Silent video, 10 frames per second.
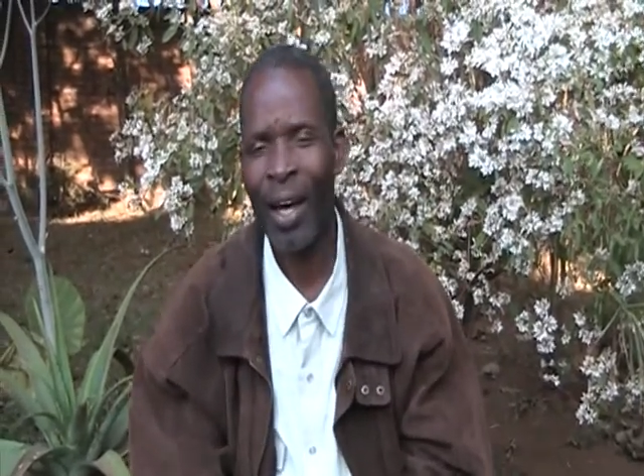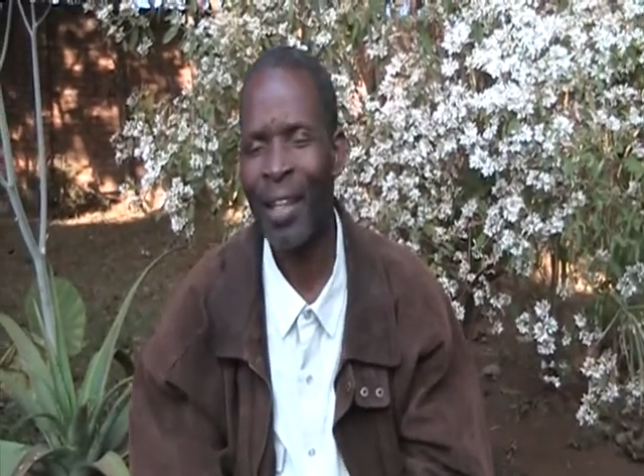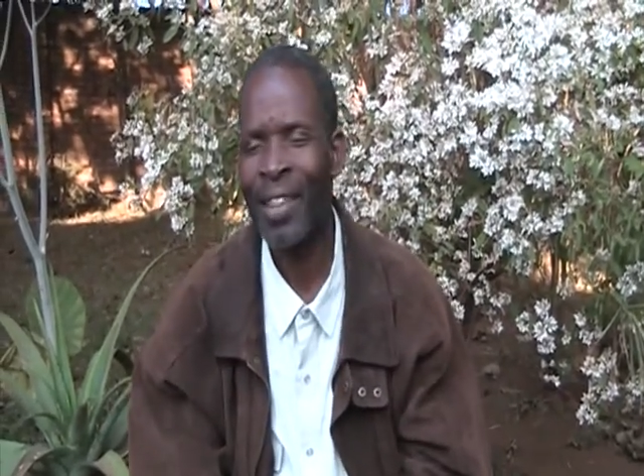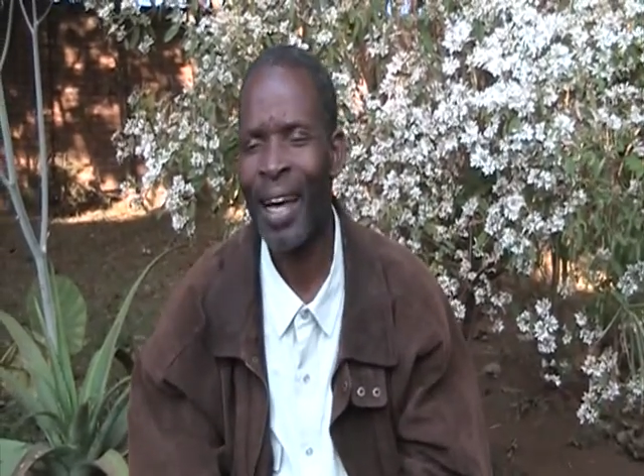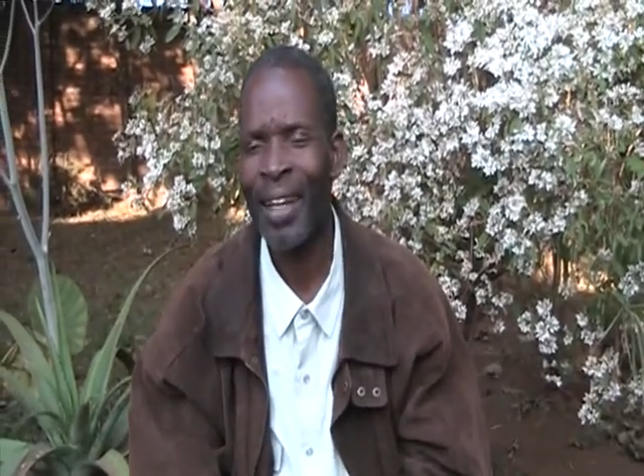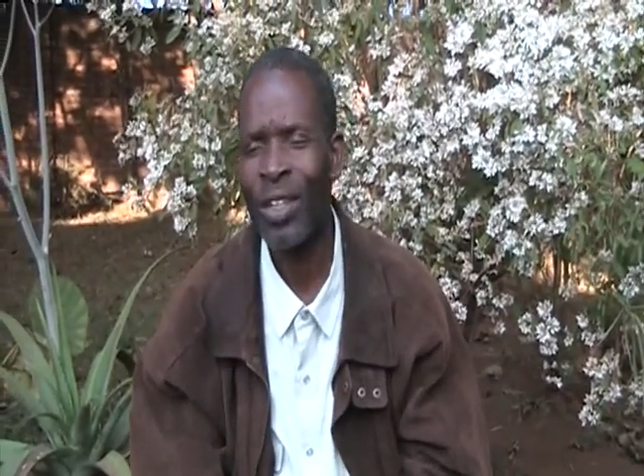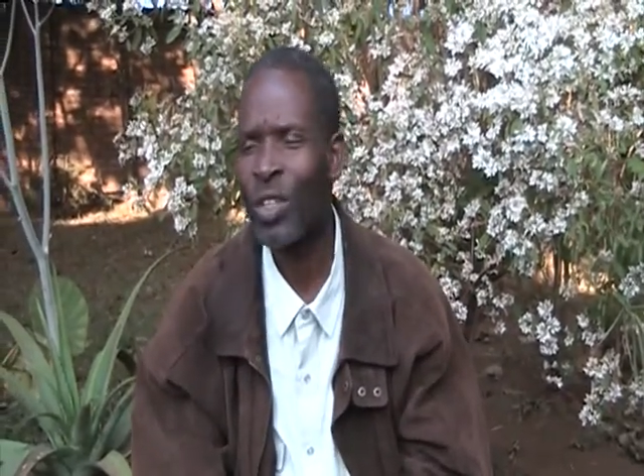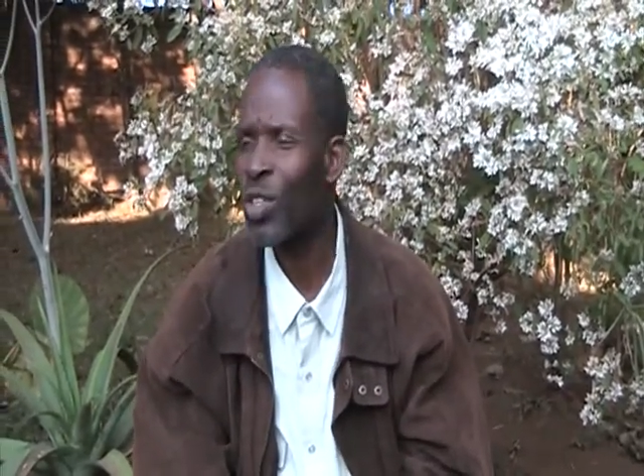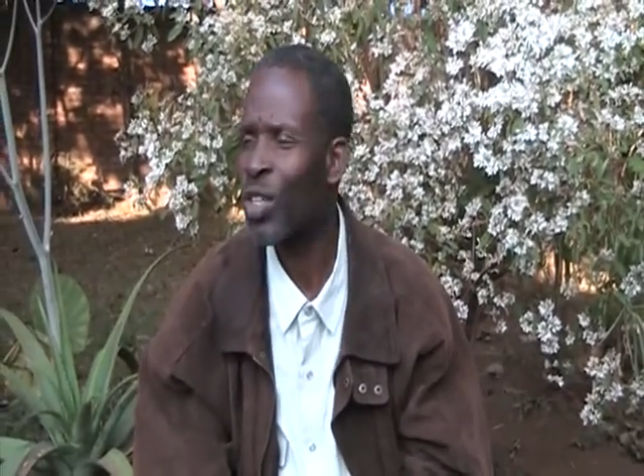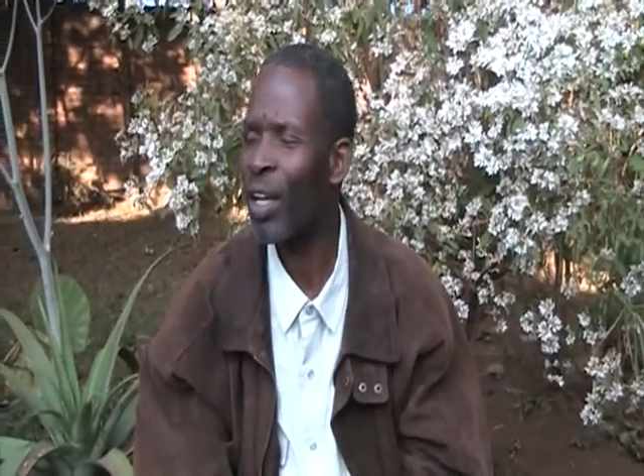There
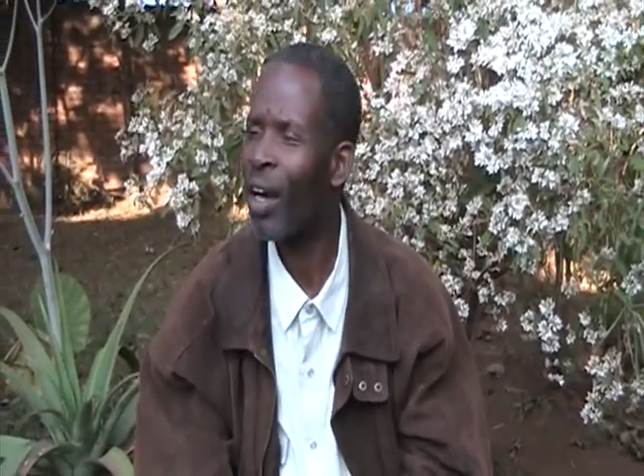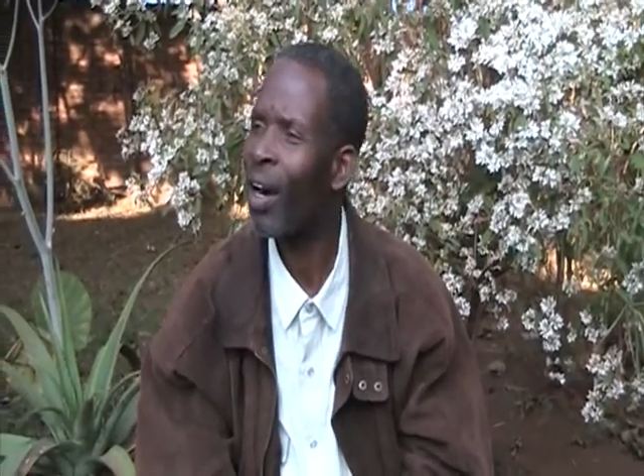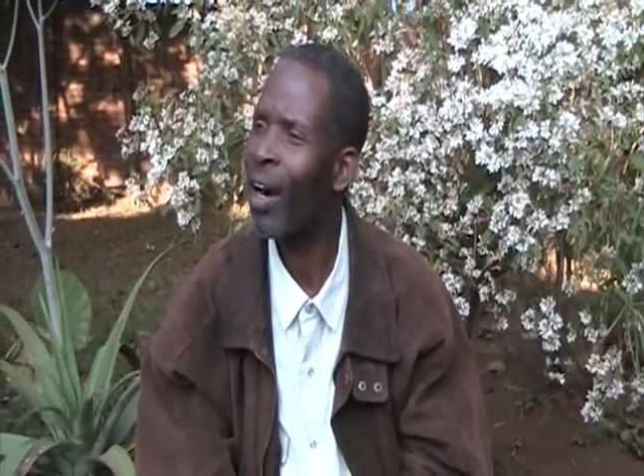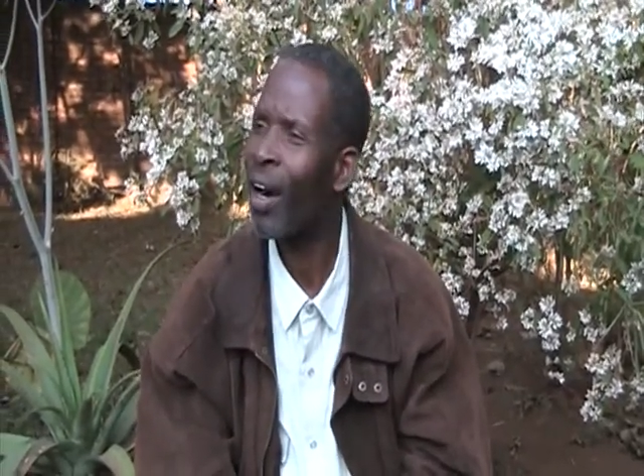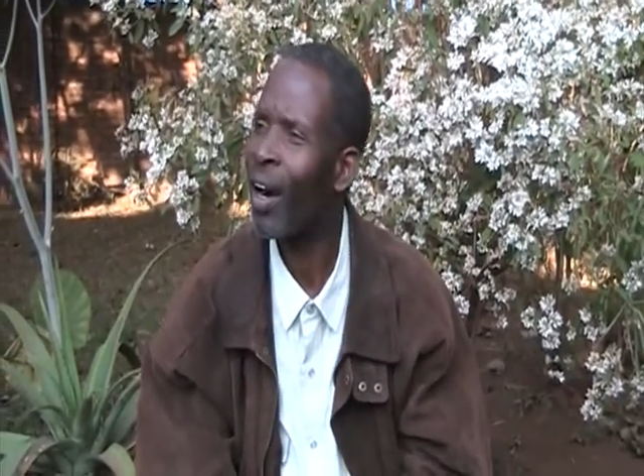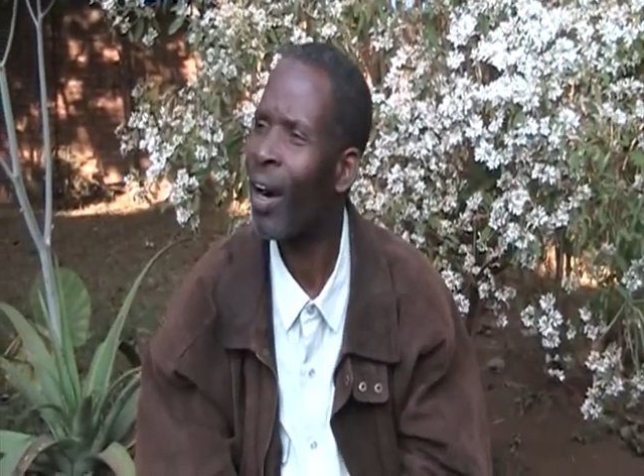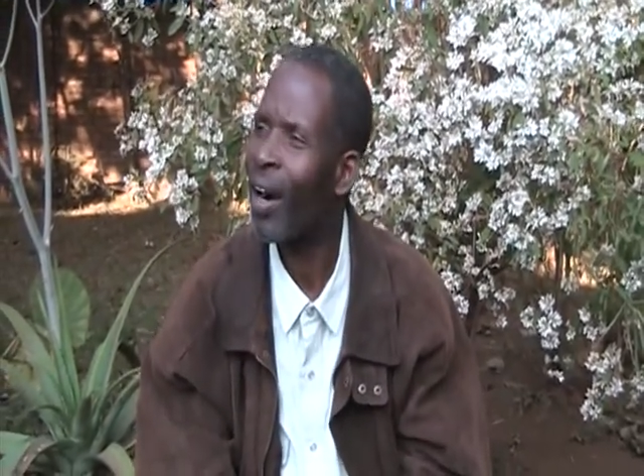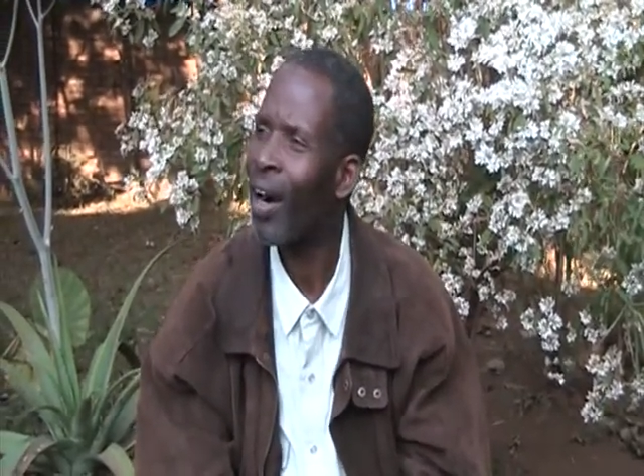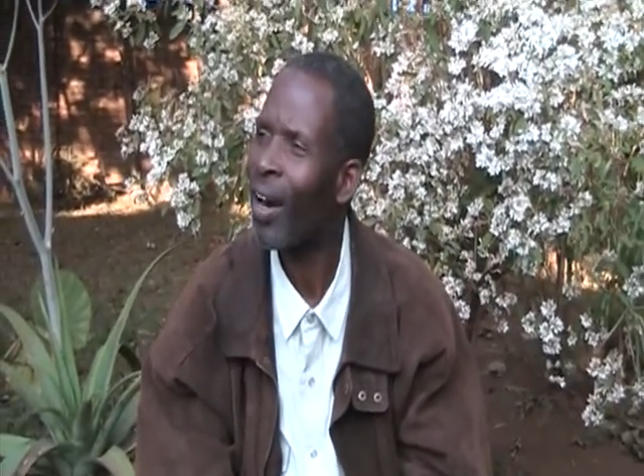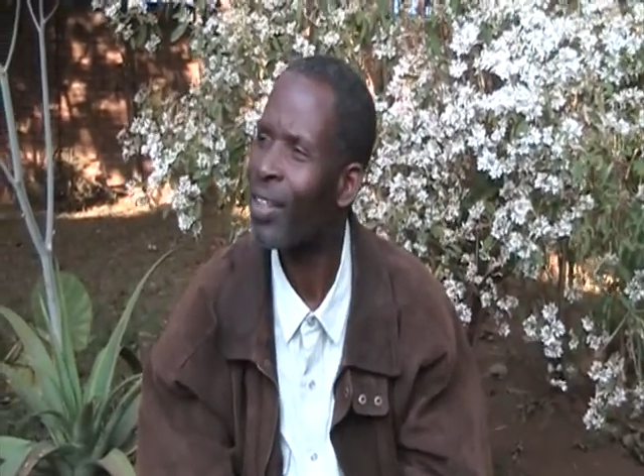is
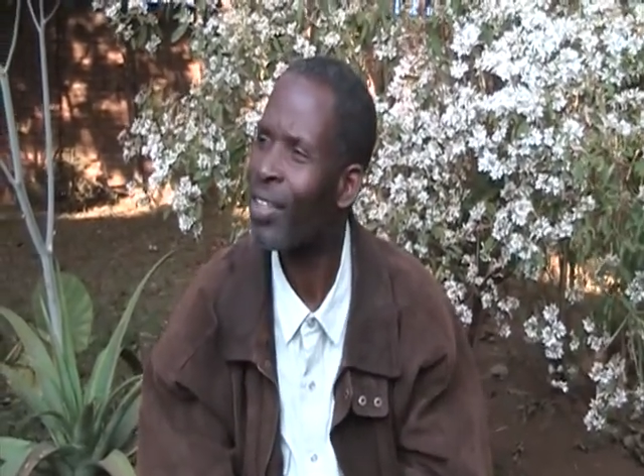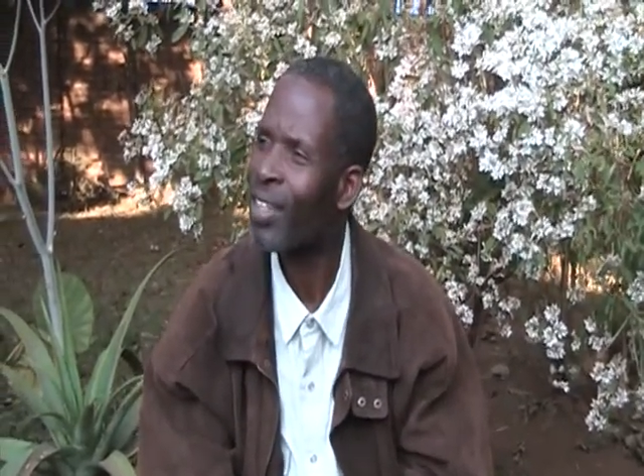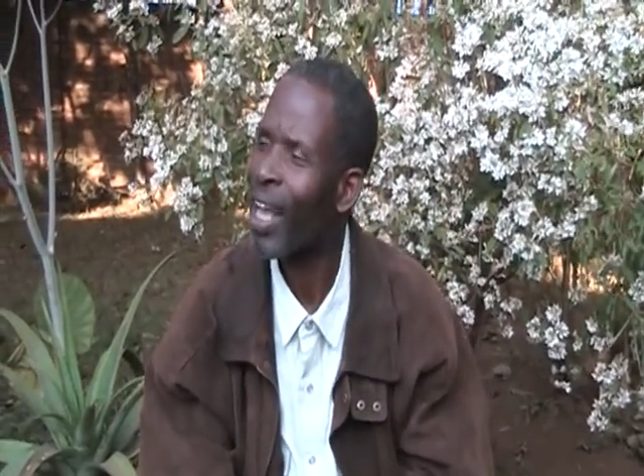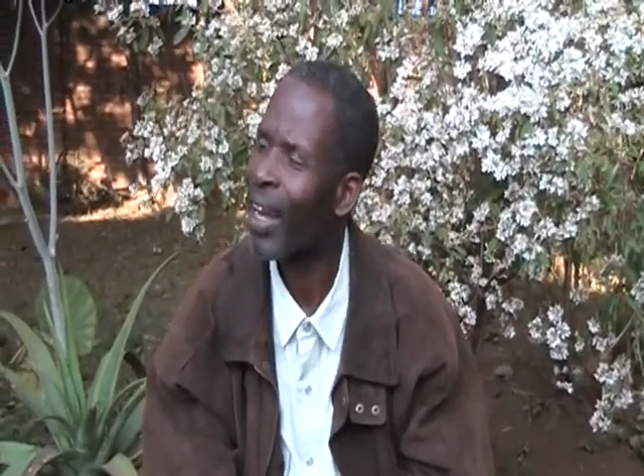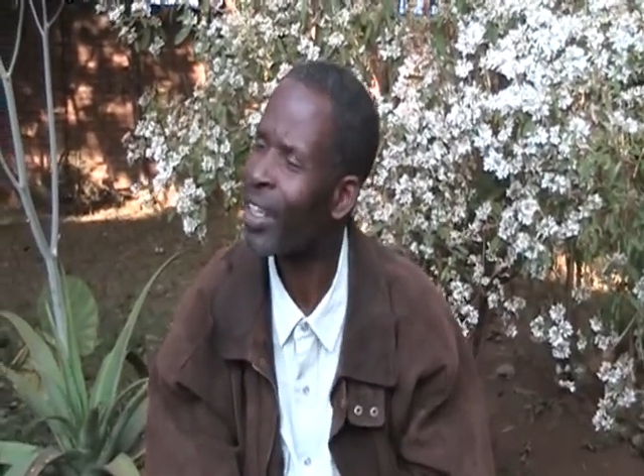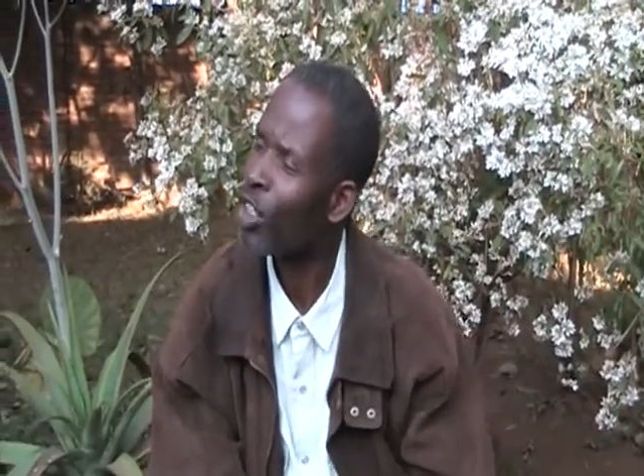a sad